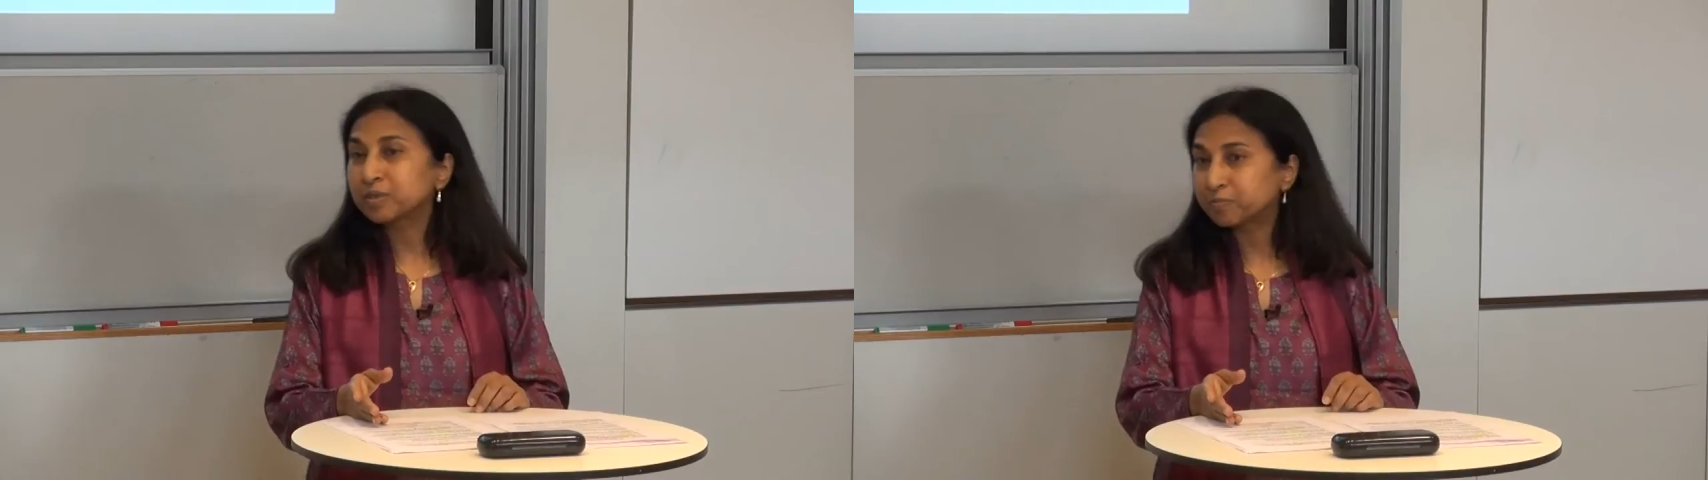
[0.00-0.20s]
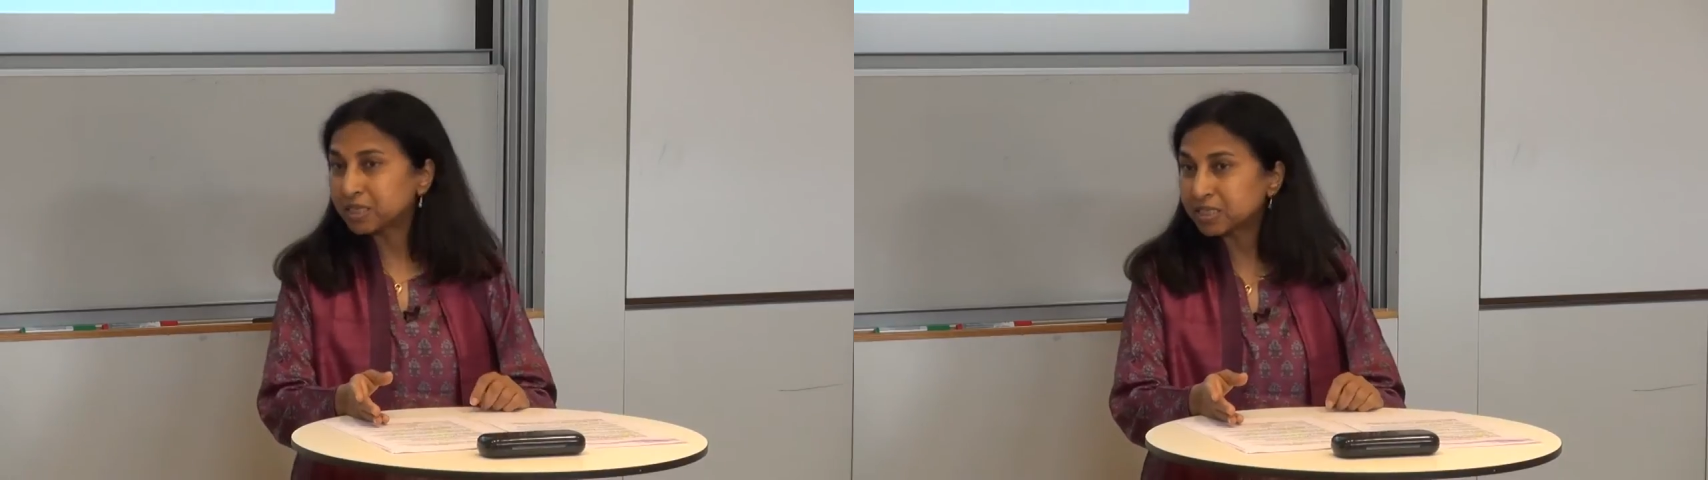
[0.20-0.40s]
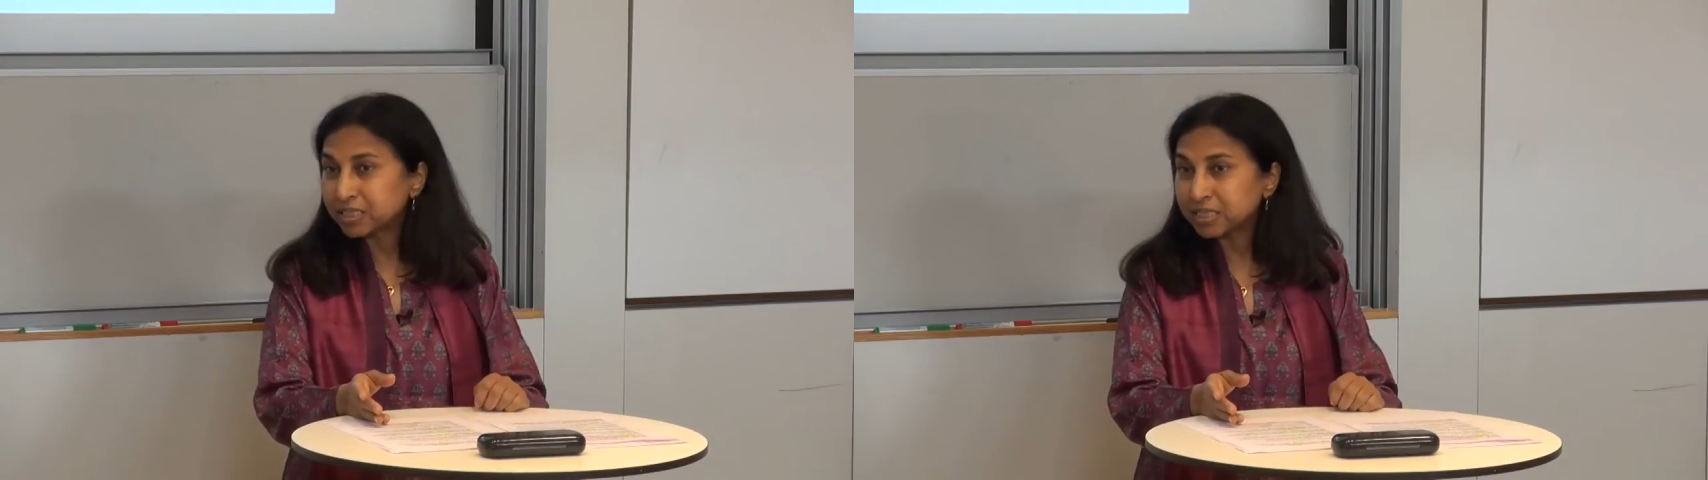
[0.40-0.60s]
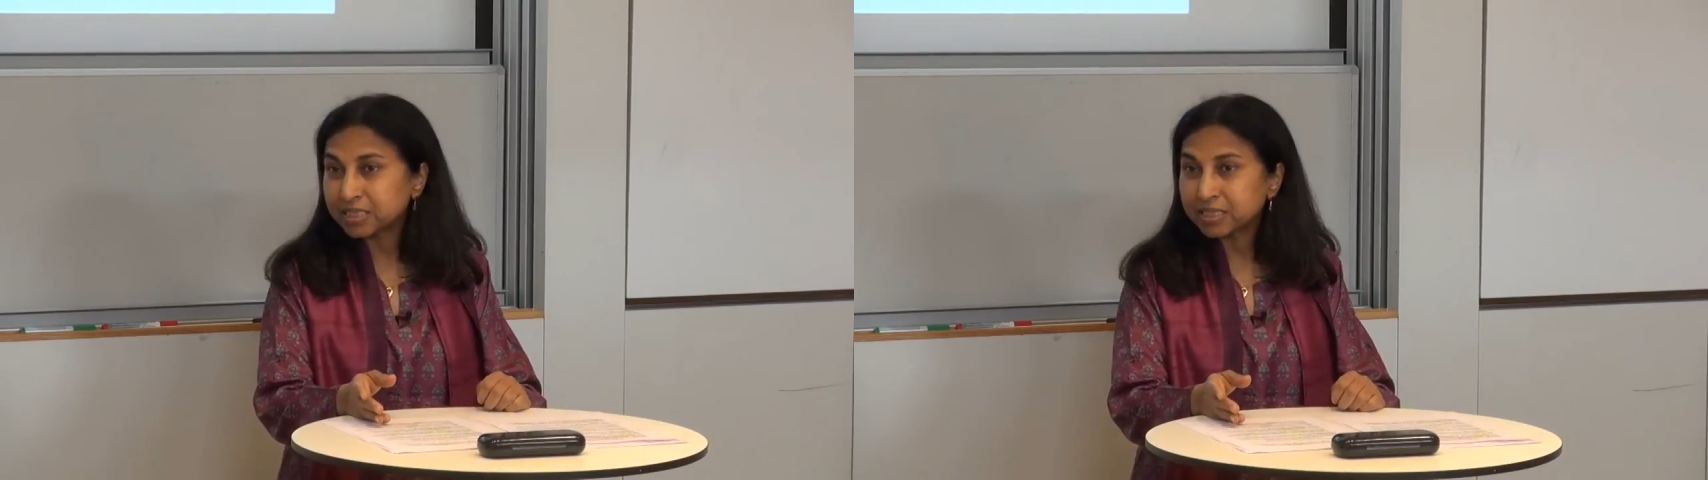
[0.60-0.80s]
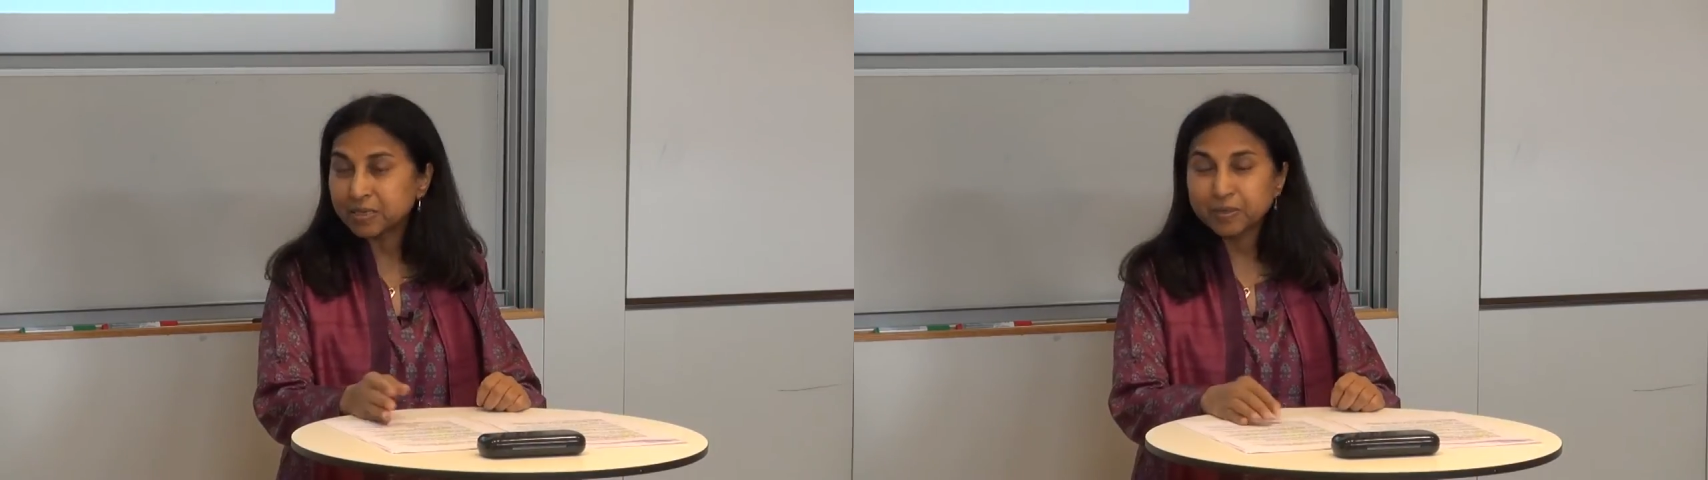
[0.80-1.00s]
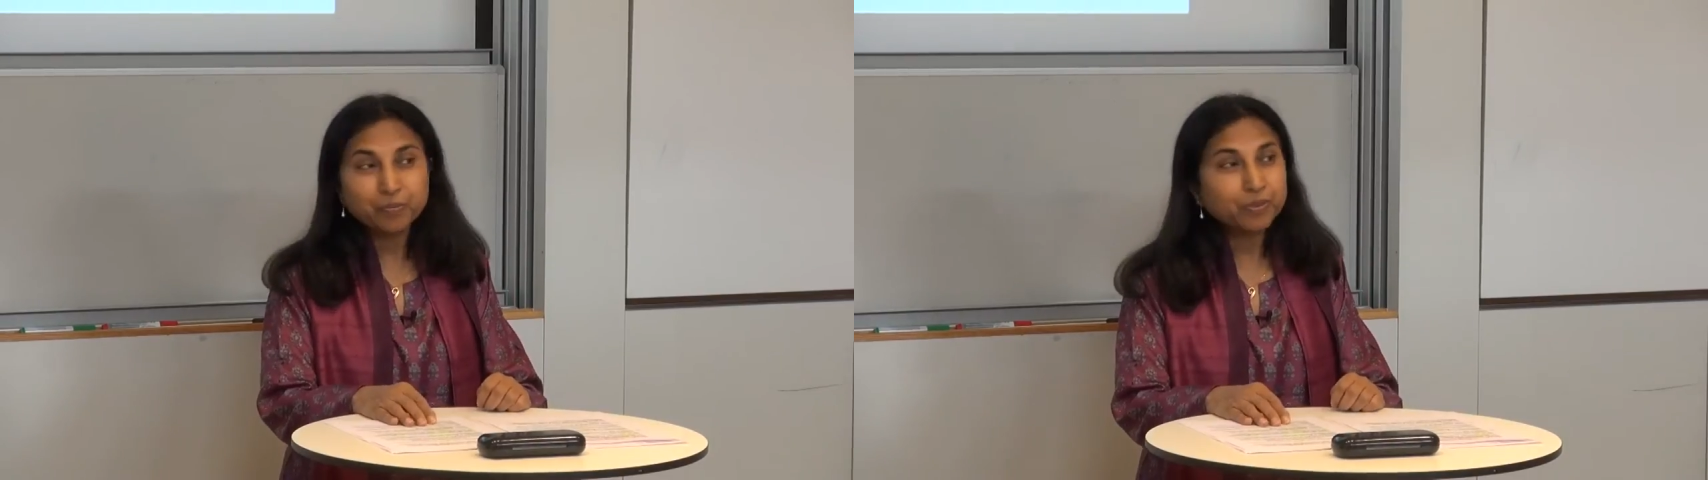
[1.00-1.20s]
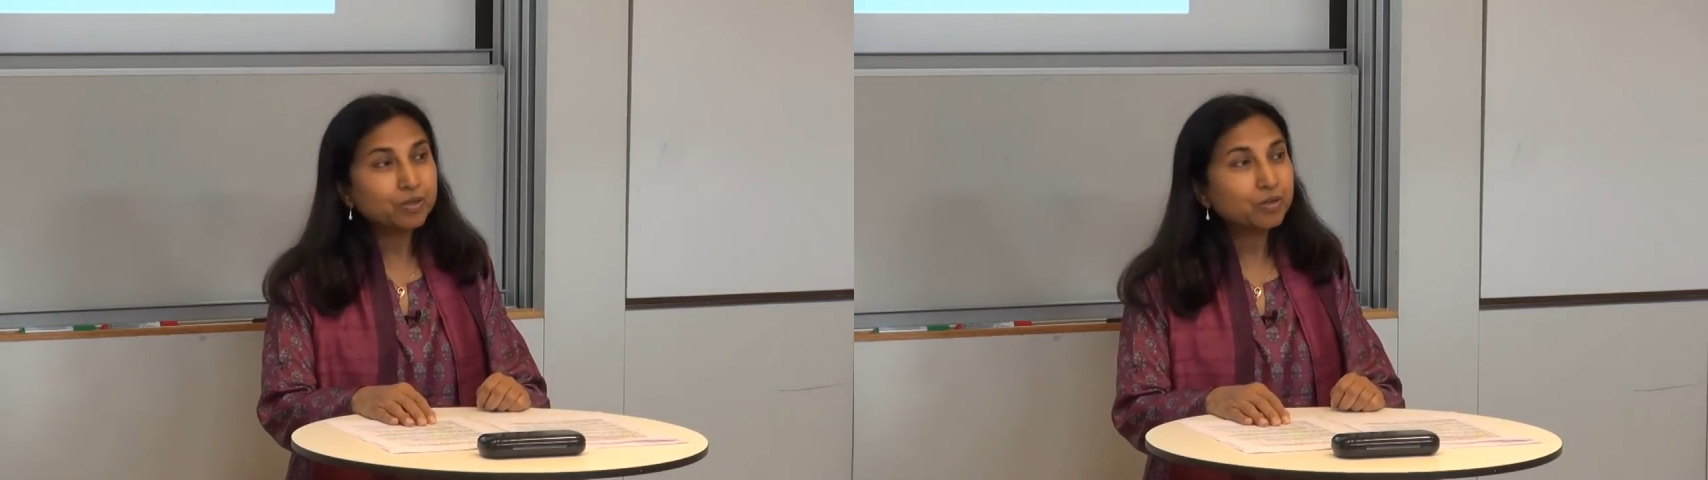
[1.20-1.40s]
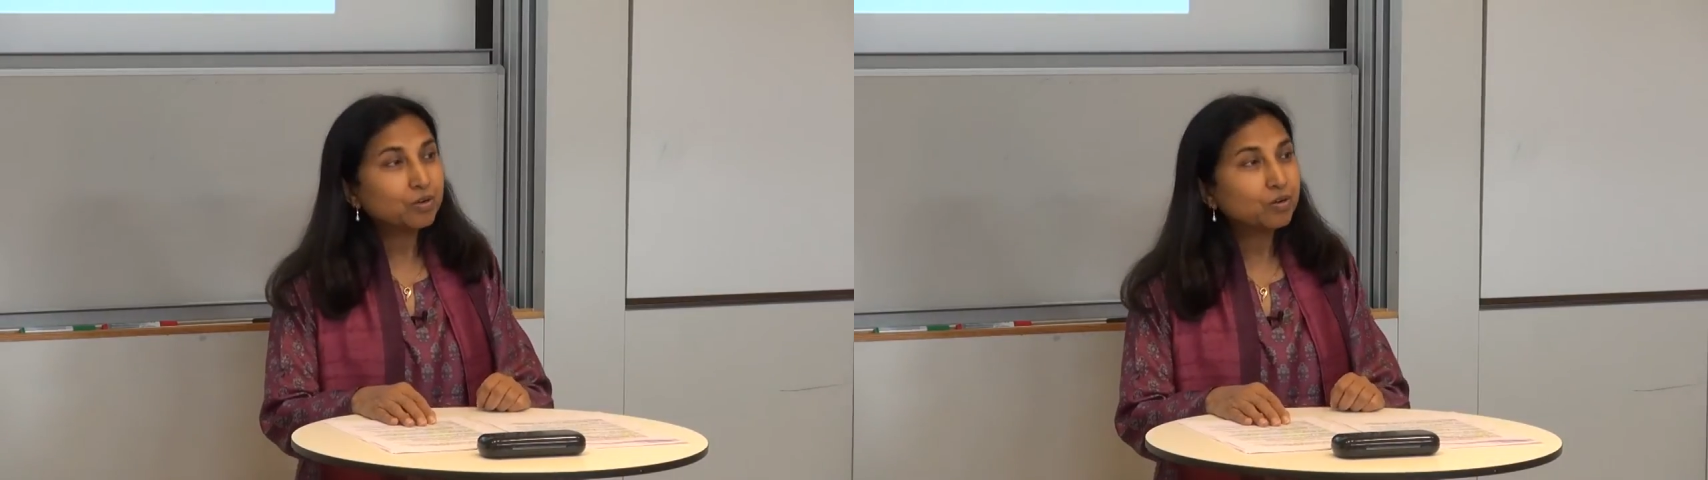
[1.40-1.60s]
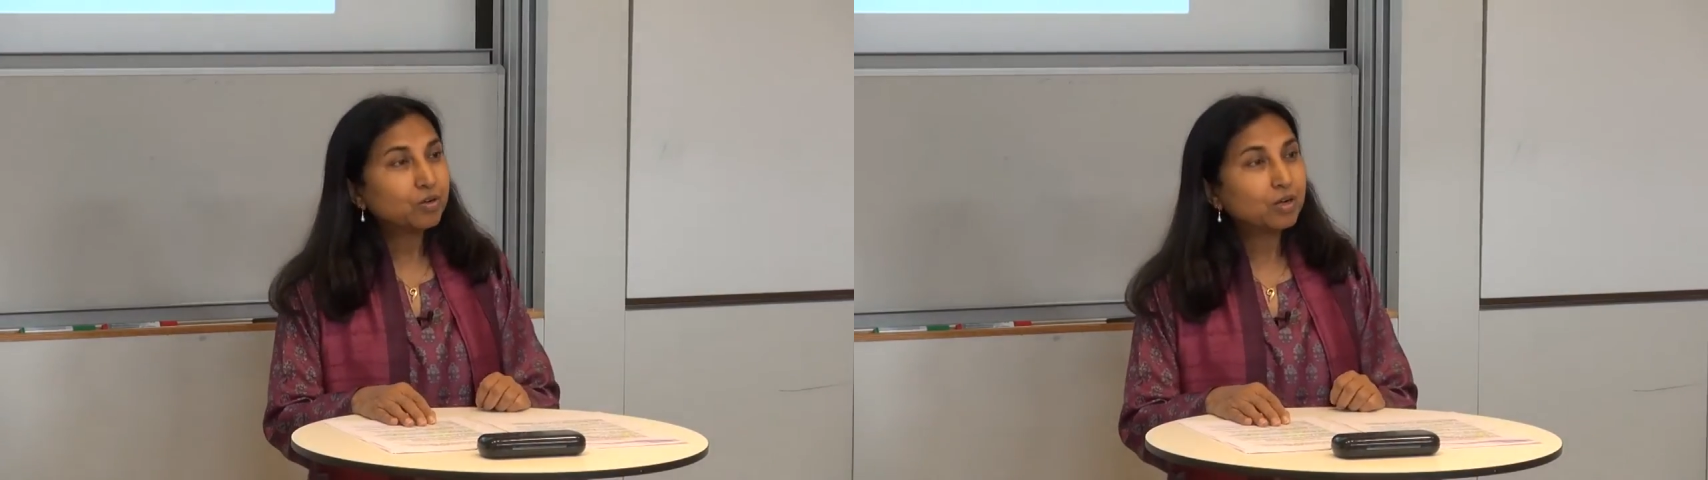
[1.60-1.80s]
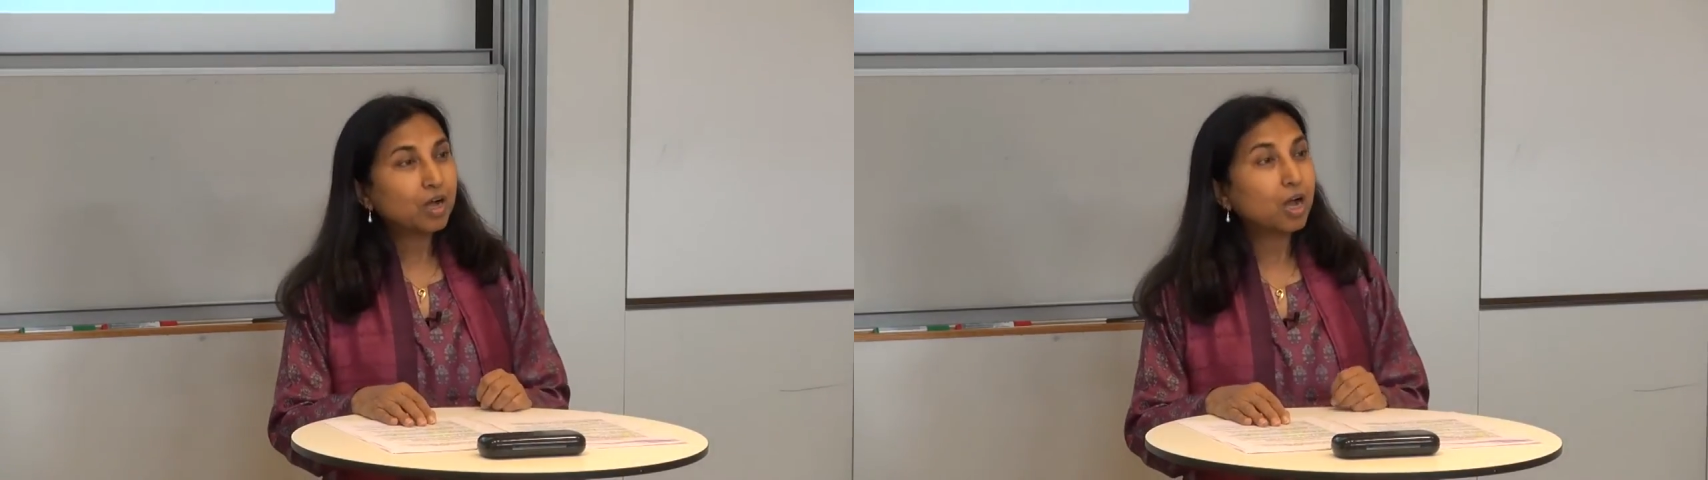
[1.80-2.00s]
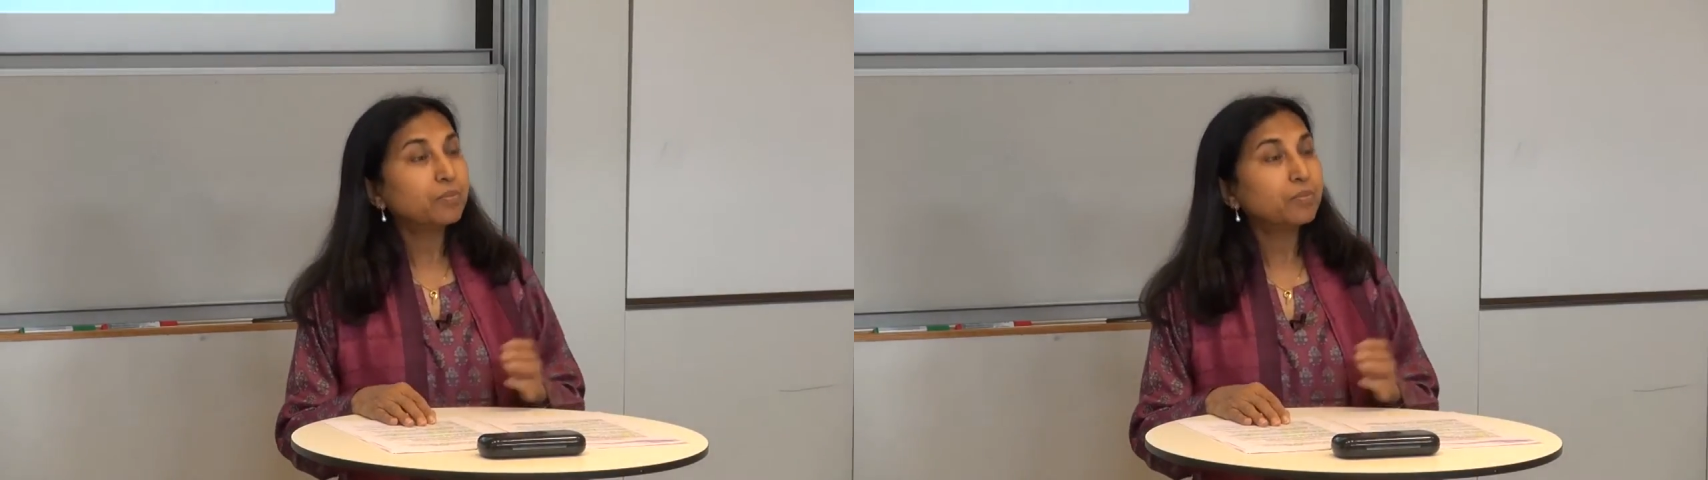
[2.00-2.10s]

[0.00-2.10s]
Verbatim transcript: subsistence, how